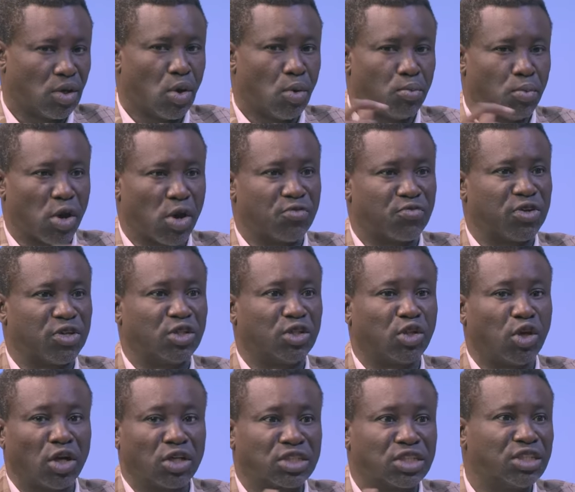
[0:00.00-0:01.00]
But if it mm.
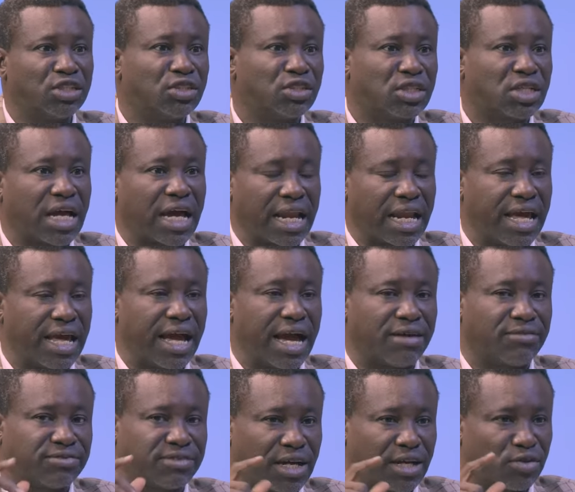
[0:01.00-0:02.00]
doesn't clear
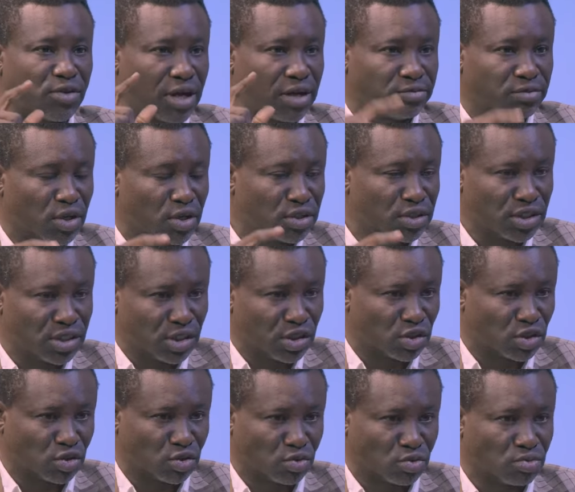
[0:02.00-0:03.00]
after you have done this,
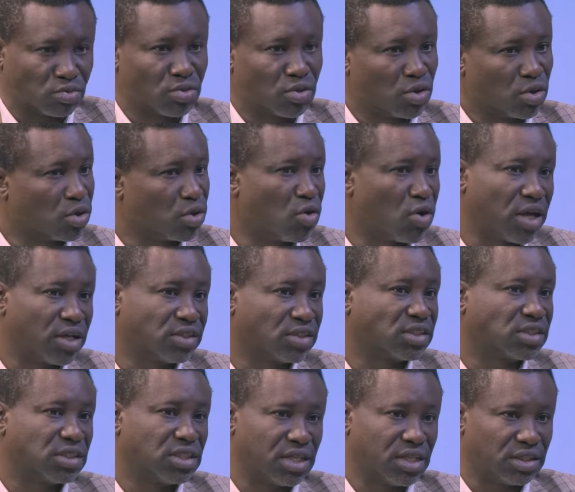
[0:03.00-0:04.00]
two, go and
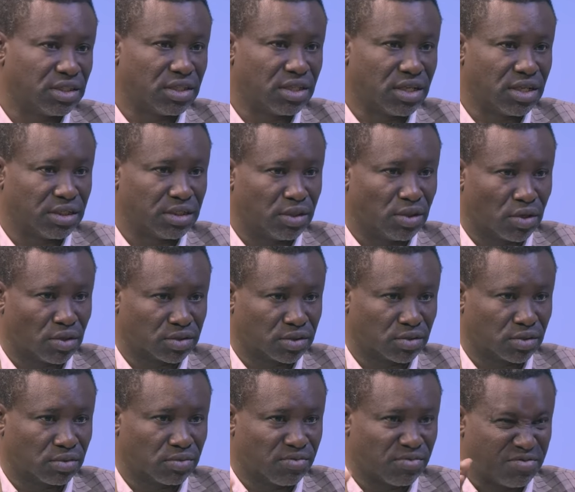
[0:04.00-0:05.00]
see a, a doctor.
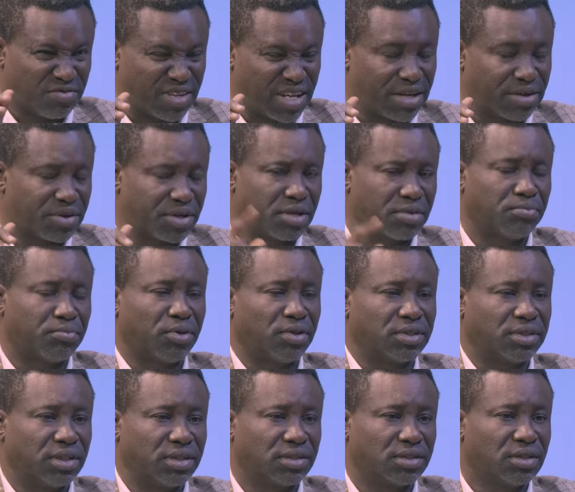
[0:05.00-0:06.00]
Very
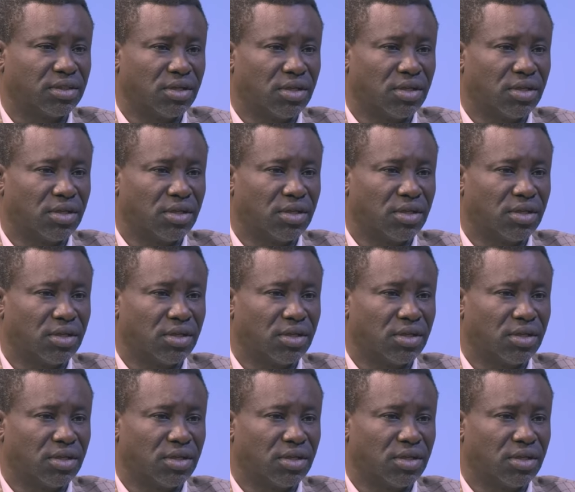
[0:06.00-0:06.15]
important.